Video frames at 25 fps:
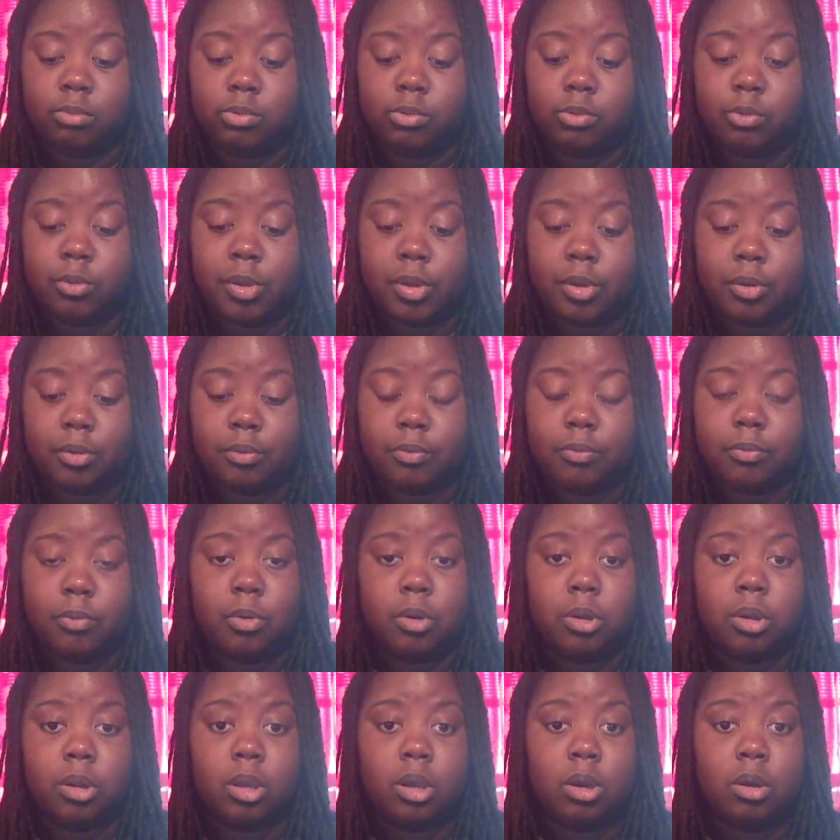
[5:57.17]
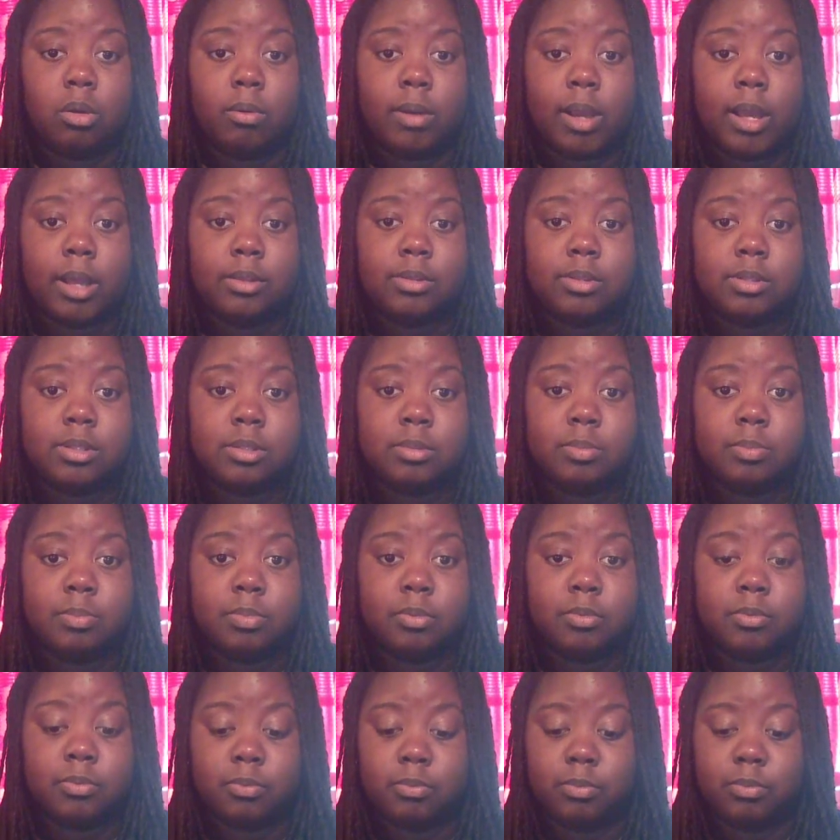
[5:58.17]
3 or 4 go rounds,
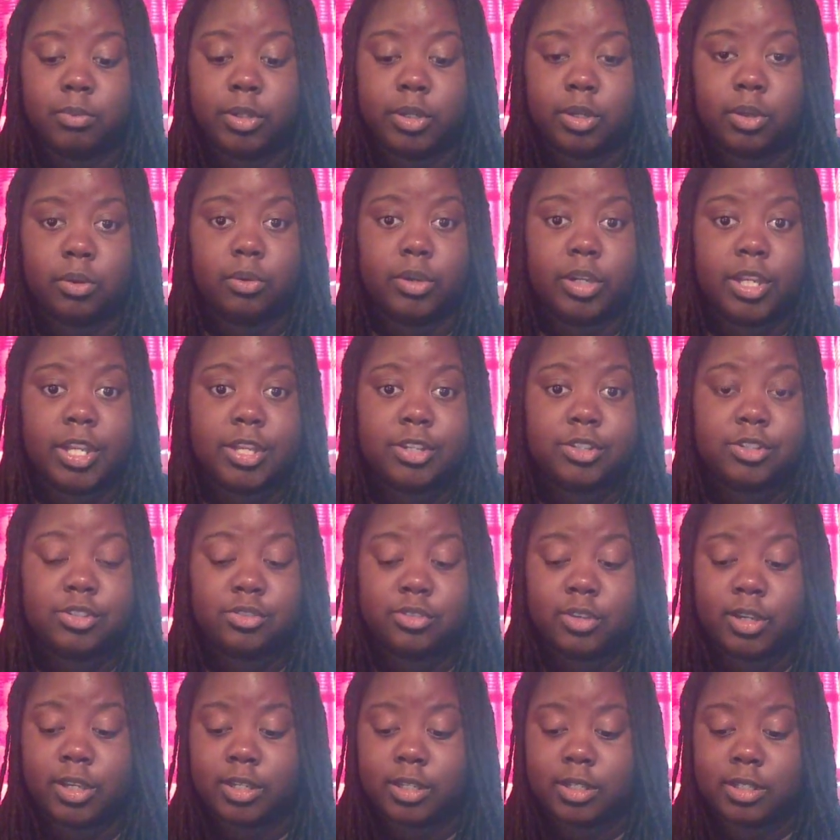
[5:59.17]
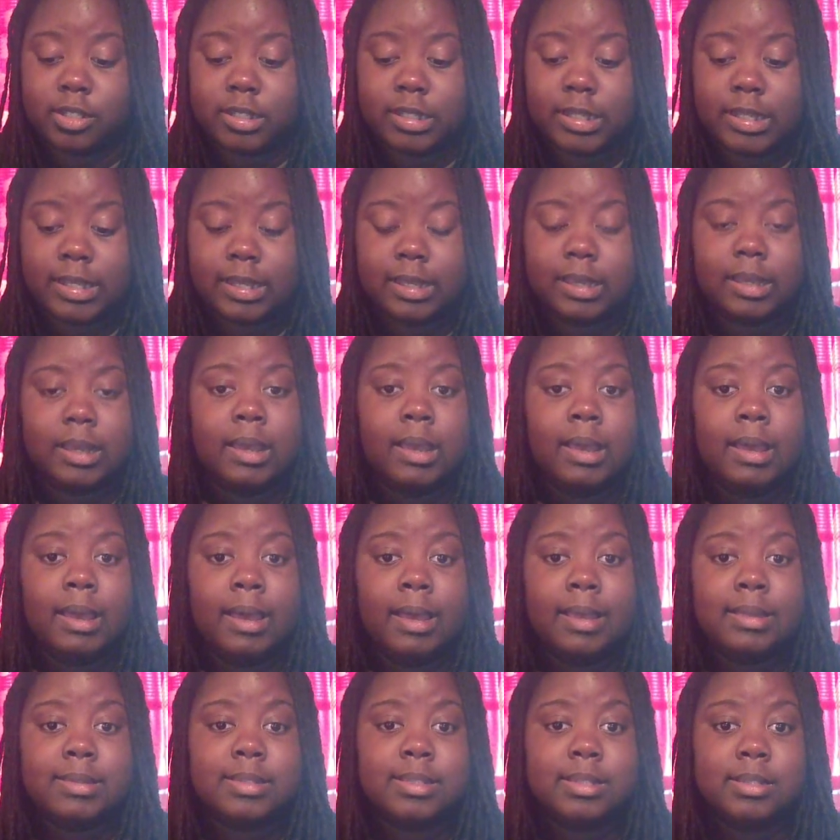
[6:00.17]
you know, on each dread. It's
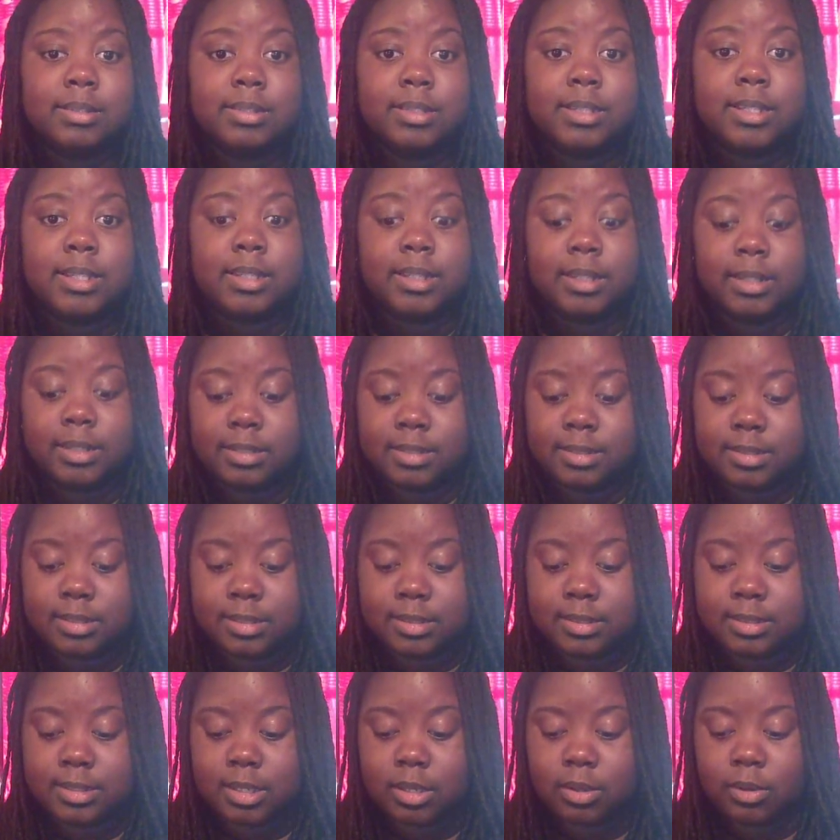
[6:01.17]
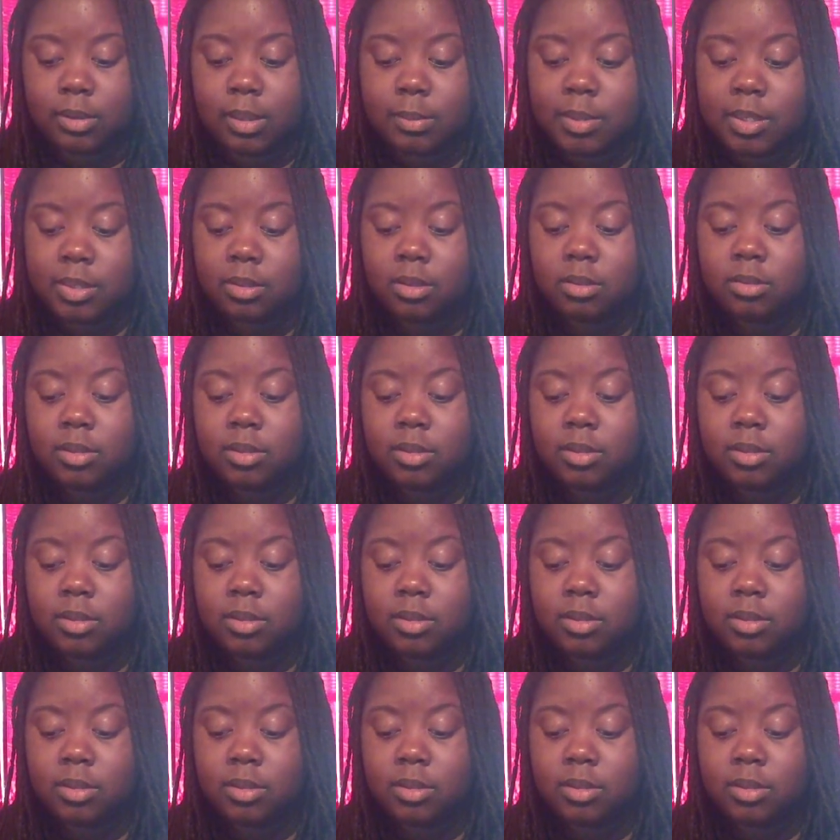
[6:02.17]
a little tedious. So I mean, they're